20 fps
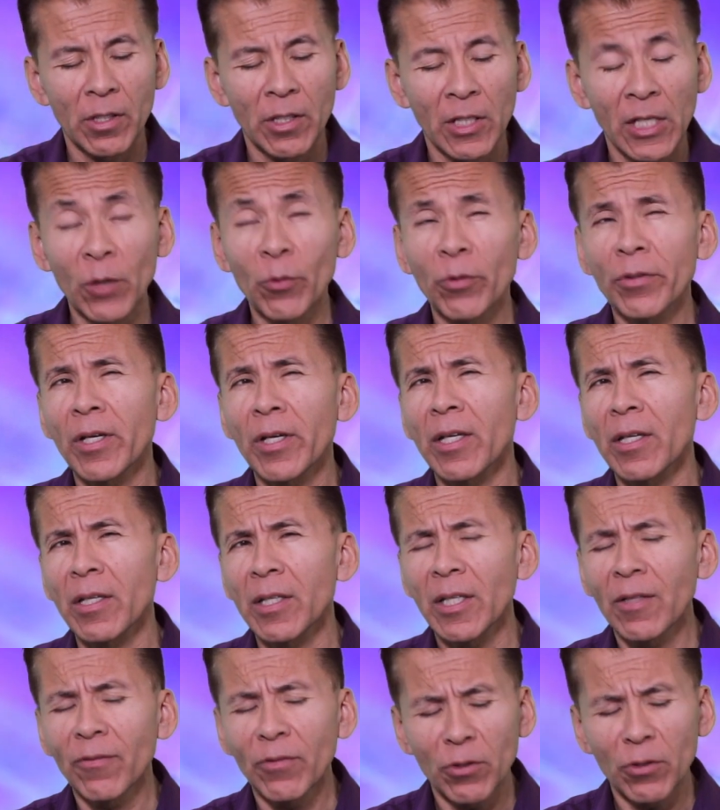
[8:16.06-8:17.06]
He will not
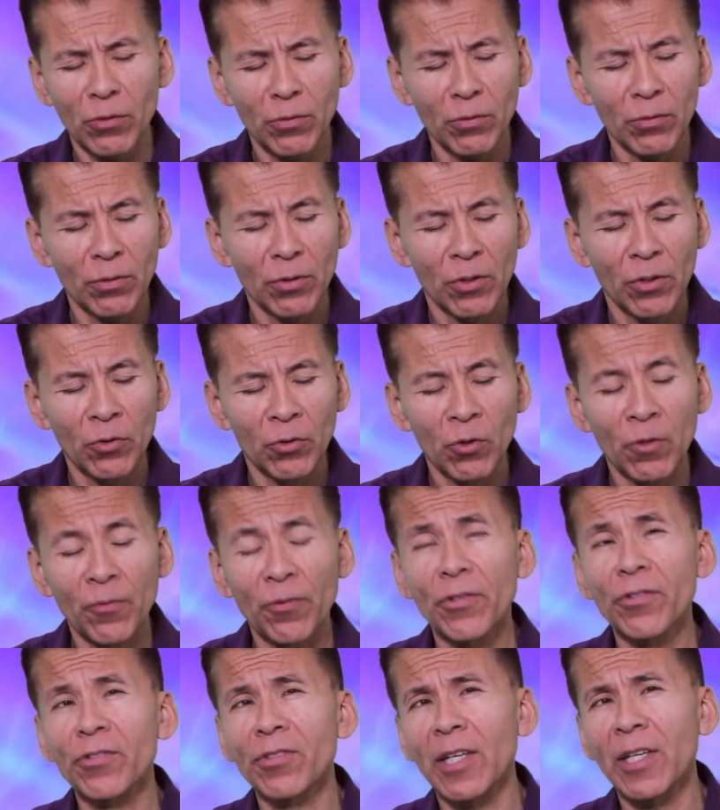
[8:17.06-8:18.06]
leave you nor
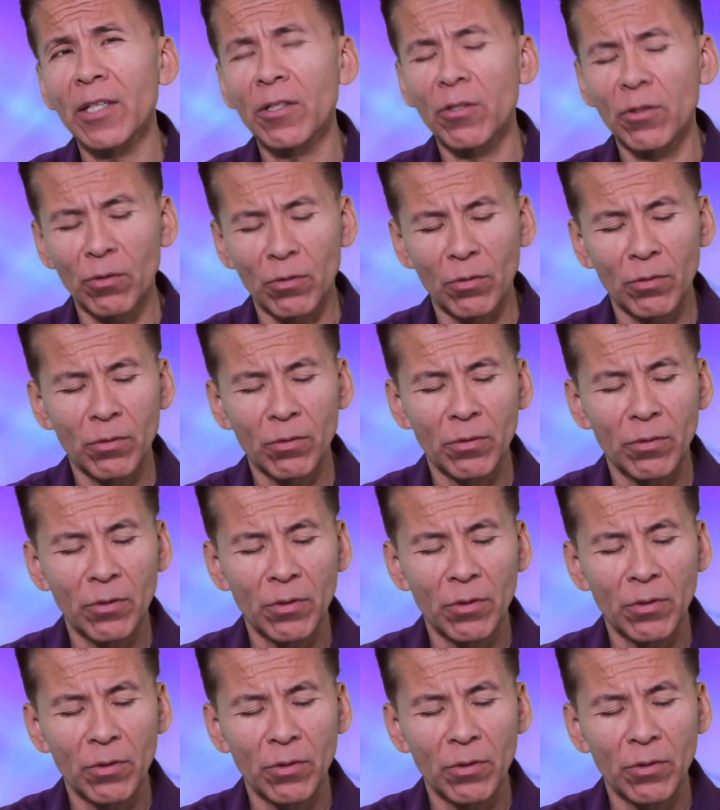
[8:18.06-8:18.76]
forsake you.